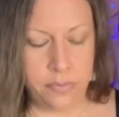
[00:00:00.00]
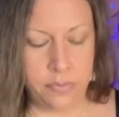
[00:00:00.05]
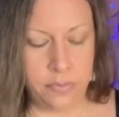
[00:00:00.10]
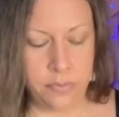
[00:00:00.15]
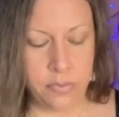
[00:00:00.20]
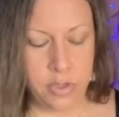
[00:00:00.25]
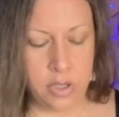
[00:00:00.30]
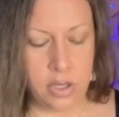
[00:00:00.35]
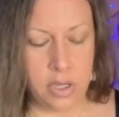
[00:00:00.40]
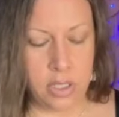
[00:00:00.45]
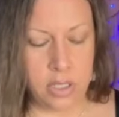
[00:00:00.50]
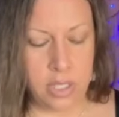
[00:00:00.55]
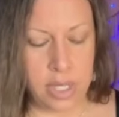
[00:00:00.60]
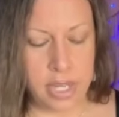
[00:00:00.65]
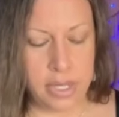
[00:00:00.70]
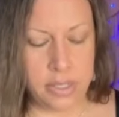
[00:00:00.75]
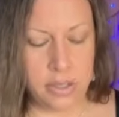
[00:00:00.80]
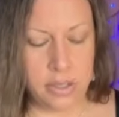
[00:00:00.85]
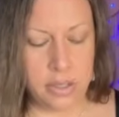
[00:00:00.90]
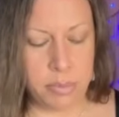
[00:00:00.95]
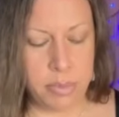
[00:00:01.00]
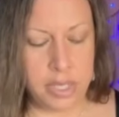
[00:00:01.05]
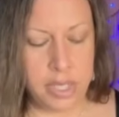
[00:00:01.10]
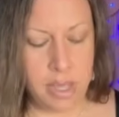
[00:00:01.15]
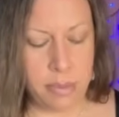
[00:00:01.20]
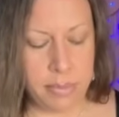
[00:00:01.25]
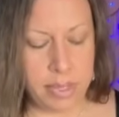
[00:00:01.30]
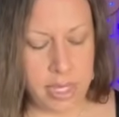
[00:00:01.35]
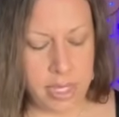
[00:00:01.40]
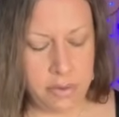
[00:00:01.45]
contact could be
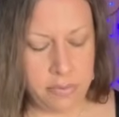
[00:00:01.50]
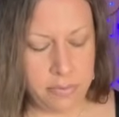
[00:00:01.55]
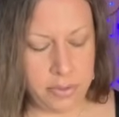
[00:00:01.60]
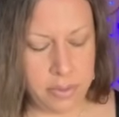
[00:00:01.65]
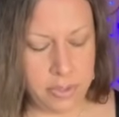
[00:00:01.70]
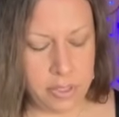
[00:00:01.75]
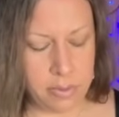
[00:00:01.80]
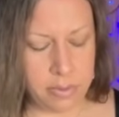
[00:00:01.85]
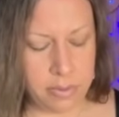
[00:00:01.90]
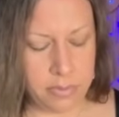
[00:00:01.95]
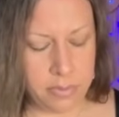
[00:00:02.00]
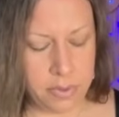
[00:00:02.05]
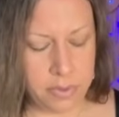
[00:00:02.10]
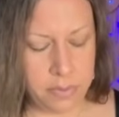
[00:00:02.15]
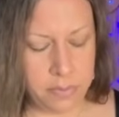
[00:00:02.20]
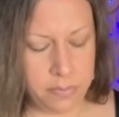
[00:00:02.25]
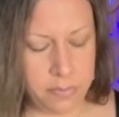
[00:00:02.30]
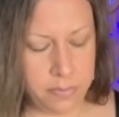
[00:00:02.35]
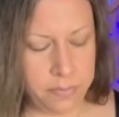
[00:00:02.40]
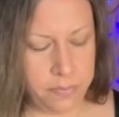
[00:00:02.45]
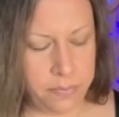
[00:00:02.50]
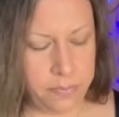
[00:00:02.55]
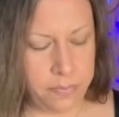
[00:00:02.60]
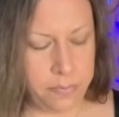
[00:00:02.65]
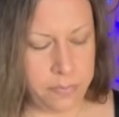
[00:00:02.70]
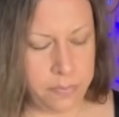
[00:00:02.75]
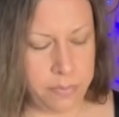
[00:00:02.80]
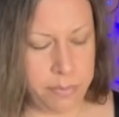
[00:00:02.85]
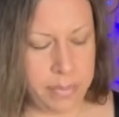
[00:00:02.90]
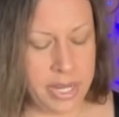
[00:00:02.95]
coming in for some of you.
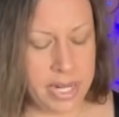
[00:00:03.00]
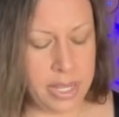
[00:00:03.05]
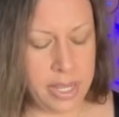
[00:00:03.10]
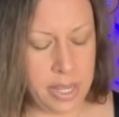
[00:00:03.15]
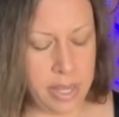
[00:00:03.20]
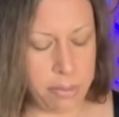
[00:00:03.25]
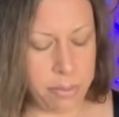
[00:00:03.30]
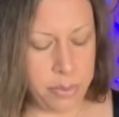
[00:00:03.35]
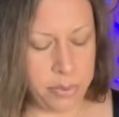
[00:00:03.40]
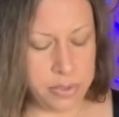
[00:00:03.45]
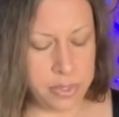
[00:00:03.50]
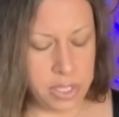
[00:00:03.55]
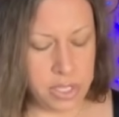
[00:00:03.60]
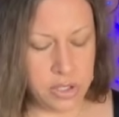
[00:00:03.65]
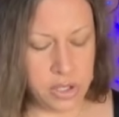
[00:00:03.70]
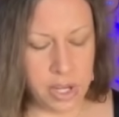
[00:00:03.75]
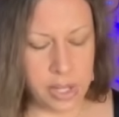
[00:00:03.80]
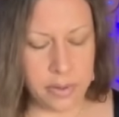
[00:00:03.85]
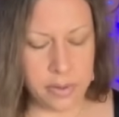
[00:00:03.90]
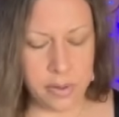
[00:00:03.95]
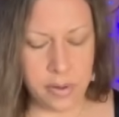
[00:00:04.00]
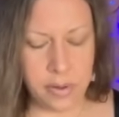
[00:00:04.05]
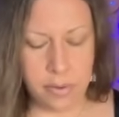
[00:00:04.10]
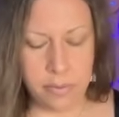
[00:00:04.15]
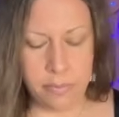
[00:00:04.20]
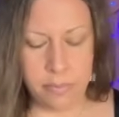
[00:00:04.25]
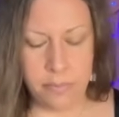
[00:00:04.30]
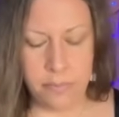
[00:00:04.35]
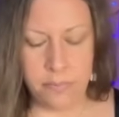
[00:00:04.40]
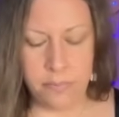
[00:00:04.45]
Meeting up with each other.
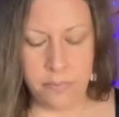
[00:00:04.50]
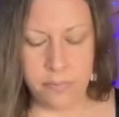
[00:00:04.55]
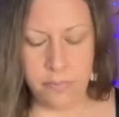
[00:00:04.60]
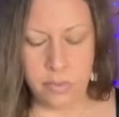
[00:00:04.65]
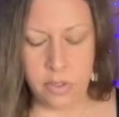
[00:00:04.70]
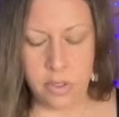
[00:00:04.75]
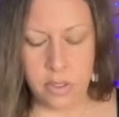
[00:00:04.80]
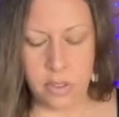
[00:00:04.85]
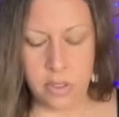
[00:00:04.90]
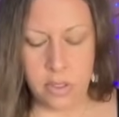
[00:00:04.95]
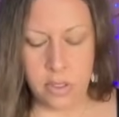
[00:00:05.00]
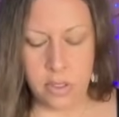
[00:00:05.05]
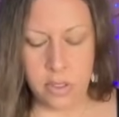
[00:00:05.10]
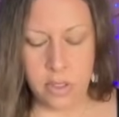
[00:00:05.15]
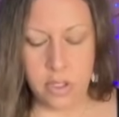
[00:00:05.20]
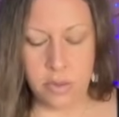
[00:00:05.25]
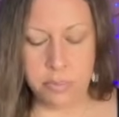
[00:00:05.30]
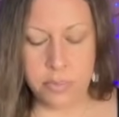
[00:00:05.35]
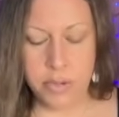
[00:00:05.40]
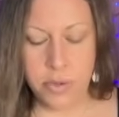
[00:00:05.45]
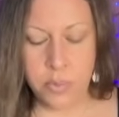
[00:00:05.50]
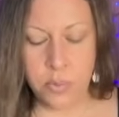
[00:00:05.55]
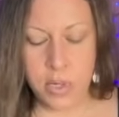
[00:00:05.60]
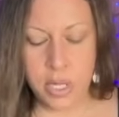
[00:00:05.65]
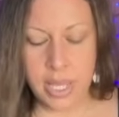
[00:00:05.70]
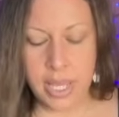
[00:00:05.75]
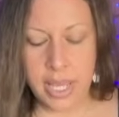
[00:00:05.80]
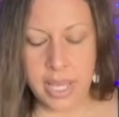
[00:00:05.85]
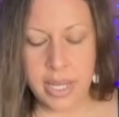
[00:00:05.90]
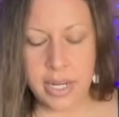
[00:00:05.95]

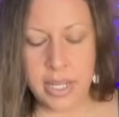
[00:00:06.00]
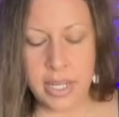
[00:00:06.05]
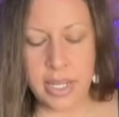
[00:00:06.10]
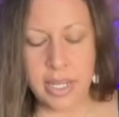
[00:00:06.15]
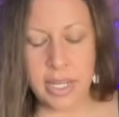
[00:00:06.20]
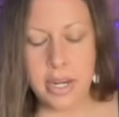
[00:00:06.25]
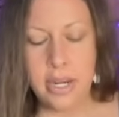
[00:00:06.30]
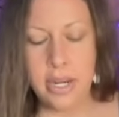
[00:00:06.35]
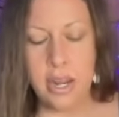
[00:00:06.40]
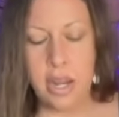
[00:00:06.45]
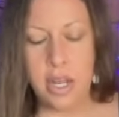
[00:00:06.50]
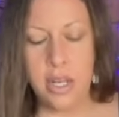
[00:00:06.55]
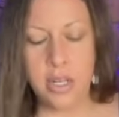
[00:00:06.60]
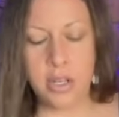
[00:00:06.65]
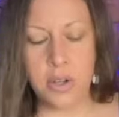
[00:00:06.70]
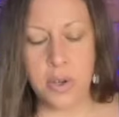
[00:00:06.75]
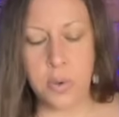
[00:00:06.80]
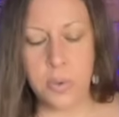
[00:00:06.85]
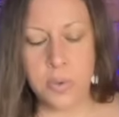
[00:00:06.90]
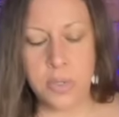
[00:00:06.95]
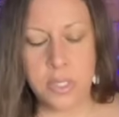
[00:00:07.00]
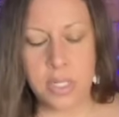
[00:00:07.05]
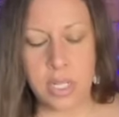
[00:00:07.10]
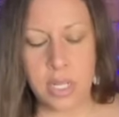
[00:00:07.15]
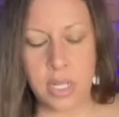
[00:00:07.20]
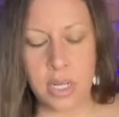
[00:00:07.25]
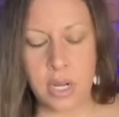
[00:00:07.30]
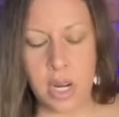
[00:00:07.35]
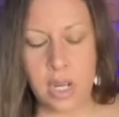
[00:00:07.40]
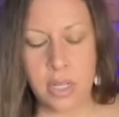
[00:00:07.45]
Communicating and not
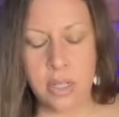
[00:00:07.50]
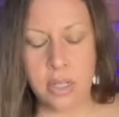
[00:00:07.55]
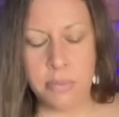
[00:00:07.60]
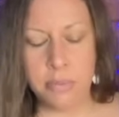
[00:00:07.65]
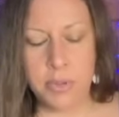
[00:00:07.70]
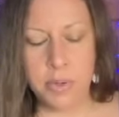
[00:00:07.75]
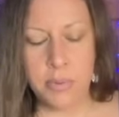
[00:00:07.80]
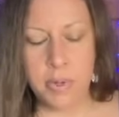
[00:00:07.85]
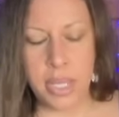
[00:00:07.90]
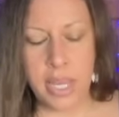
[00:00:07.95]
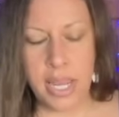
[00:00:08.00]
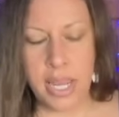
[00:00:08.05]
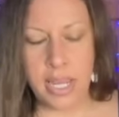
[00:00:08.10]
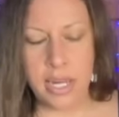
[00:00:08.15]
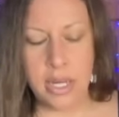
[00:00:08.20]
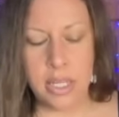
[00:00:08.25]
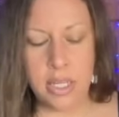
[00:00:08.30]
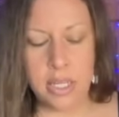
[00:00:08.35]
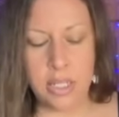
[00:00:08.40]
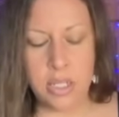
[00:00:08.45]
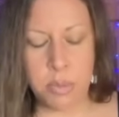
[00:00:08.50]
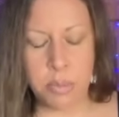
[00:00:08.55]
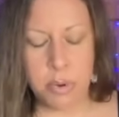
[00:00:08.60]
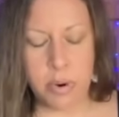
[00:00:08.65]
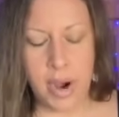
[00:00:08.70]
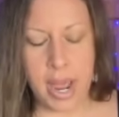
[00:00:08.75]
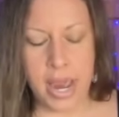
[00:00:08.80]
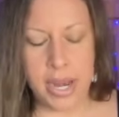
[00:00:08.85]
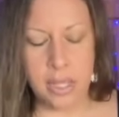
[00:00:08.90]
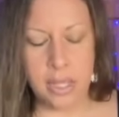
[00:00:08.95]
ghosting. Not communicating
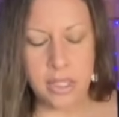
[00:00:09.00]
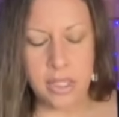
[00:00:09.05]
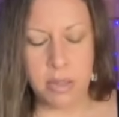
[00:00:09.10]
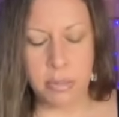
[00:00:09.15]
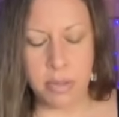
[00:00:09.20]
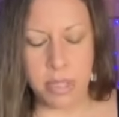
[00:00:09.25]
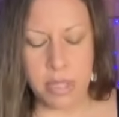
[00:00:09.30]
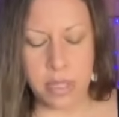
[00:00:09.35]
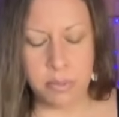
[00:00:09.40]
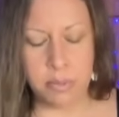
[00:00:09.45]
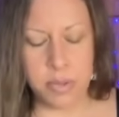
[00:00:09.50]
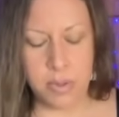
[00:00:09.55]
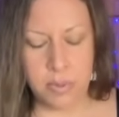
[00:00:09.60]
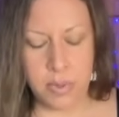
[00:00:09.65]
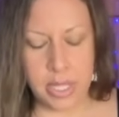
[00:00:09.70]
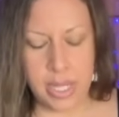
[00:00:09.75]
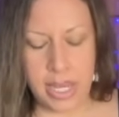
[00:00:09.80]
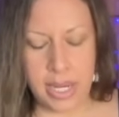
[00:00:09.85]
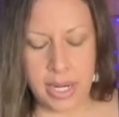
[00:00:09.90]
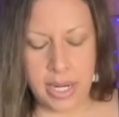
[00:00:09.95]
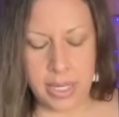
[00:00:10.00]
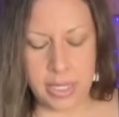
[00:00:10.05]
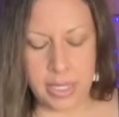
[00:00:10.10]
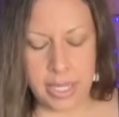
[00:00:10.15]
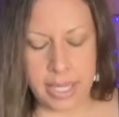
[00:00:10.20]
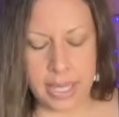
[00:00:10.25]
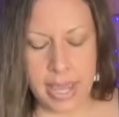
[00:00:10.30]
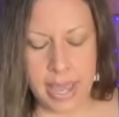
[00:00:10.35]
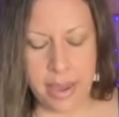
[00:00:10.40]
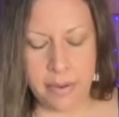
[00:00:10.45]
sporadically, but communicating
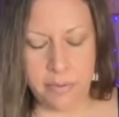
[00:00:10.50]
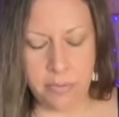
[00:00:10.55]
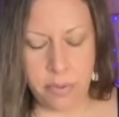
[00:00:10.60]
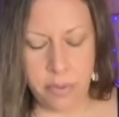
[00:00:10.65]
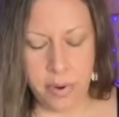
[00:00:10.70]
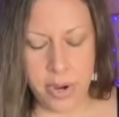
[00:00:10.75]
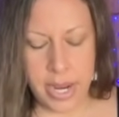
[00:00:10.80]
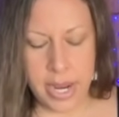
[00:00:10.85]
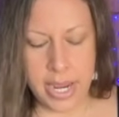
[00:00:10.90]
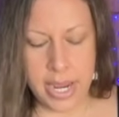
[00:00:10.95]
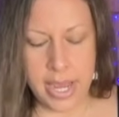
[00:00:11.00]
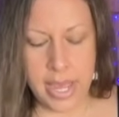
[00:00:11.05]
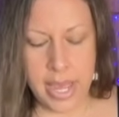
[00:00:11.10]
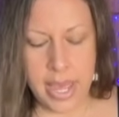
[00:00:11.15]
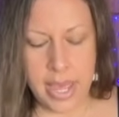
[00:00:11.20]
like every